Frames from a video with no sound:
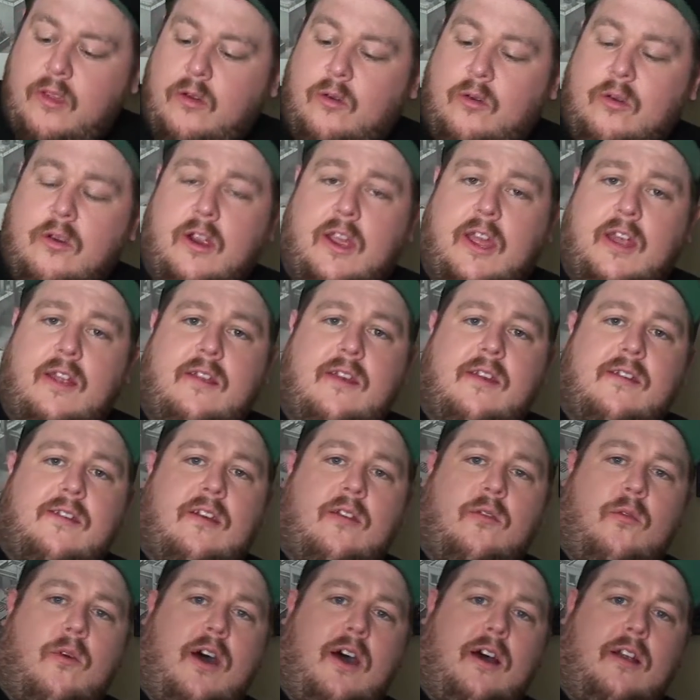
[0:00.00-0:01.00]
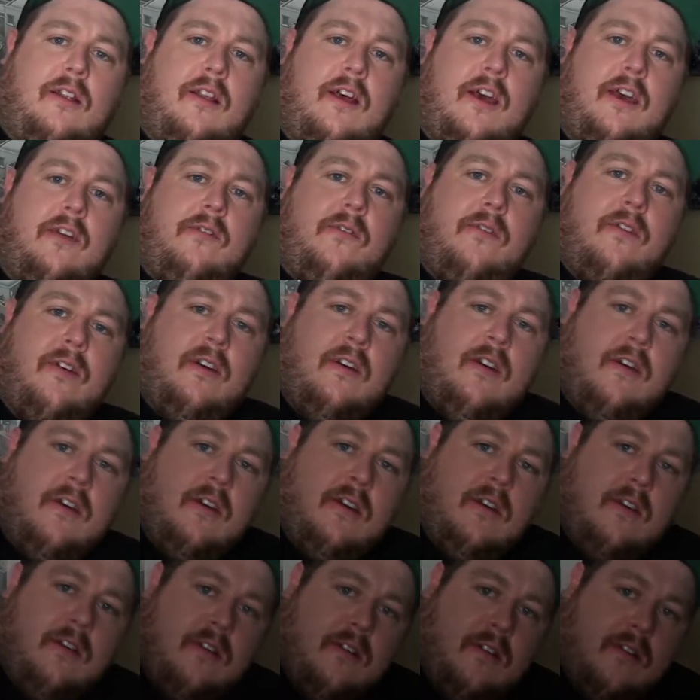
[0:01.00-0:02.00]
Oregon Disc and Wildlife.
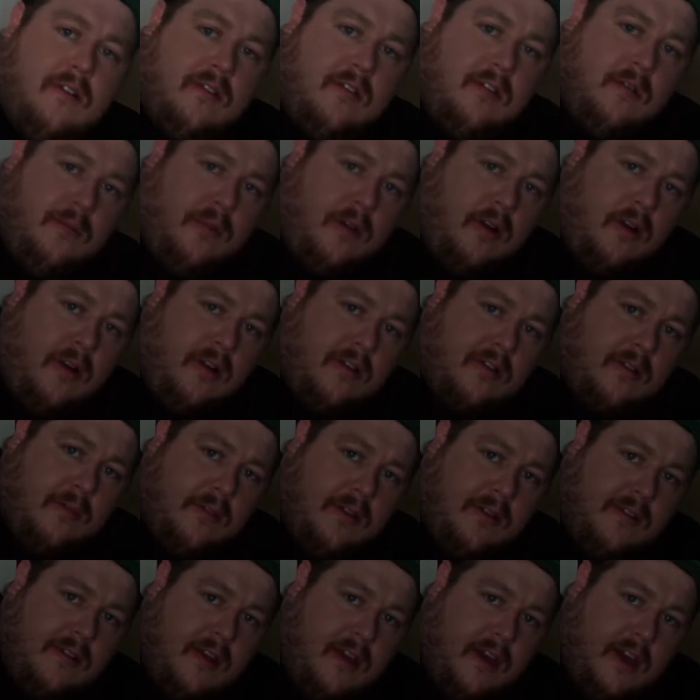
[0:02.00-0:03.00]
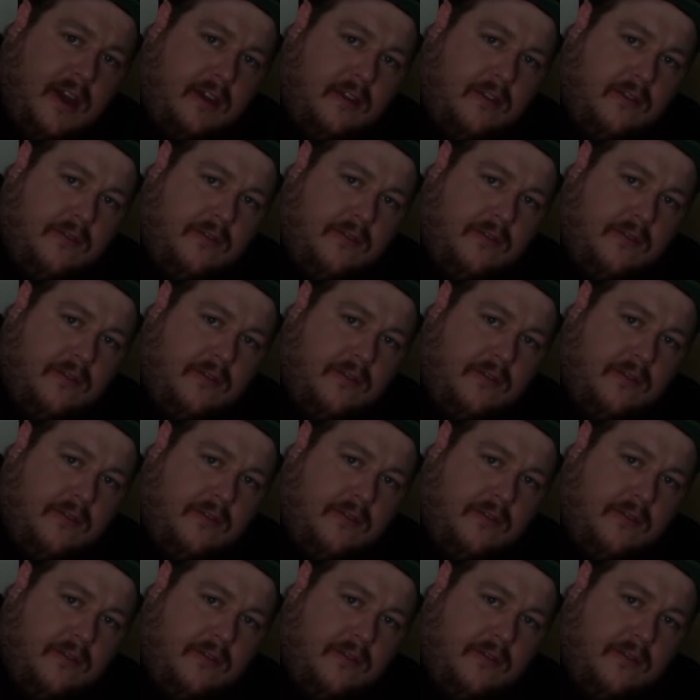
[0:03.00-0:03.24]
Super awesome design.